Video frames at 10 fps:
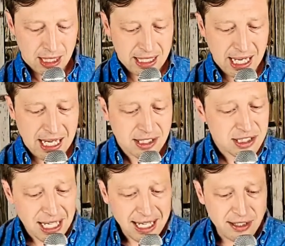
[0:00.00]
Again, in
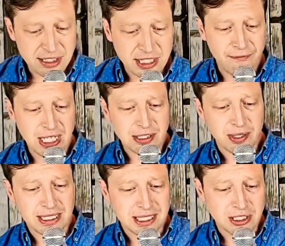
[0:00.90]
Challenge and
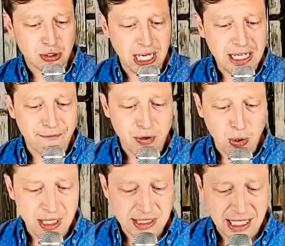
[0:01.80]
Victory, it says, try to
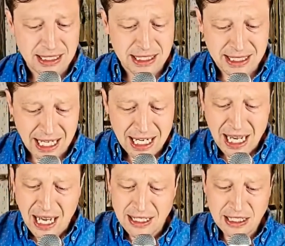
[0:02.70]
focus on
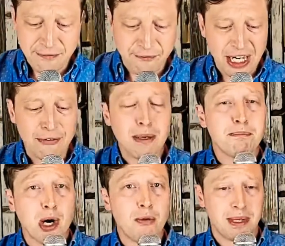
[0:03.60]
today, on this very
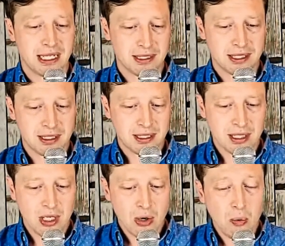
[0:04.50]
moment.
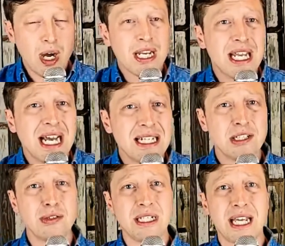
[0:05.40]
What can I
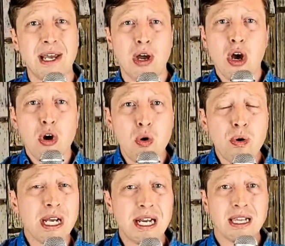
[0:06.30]
do today?
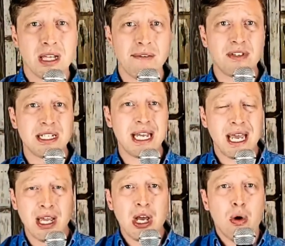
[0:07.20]
Who can I love
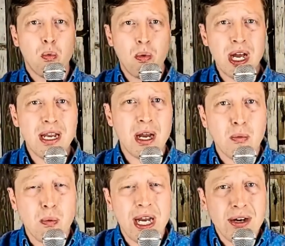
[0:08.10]
today?
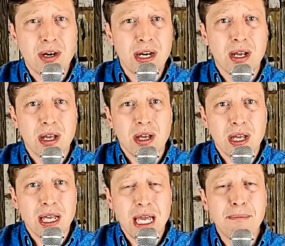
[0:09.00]
Where
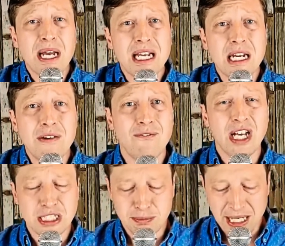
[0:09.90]
am I going to
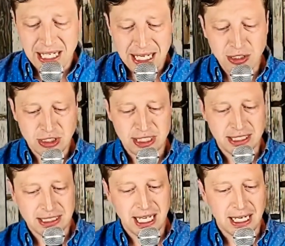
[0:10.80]
invest my energy
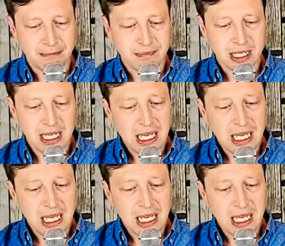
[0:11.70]
today?